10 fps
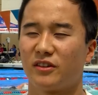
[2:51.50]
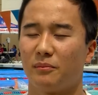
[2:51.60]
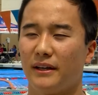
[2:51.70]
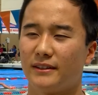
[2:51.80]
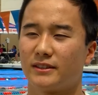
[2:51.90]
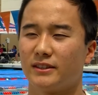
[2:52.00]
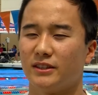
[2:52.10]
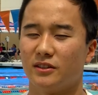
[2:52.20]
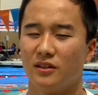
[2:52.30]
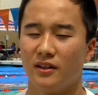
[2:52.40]
for me
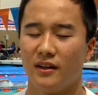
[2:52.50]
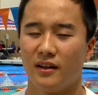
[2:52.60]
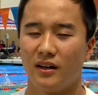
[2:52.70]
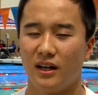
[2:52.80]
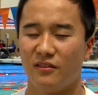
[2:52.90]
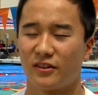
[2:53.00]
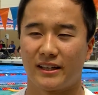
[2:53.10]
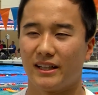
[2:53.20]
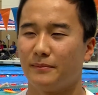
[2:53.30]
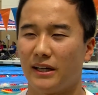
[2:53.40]
to
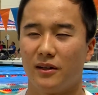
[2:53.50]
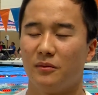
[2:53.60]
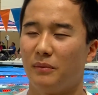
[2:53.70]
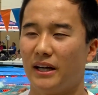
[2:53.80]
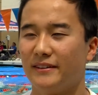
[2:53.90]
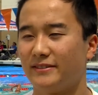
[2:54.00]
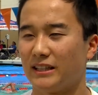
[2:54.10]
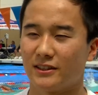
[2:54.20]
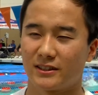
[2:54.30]
forget about my food allergy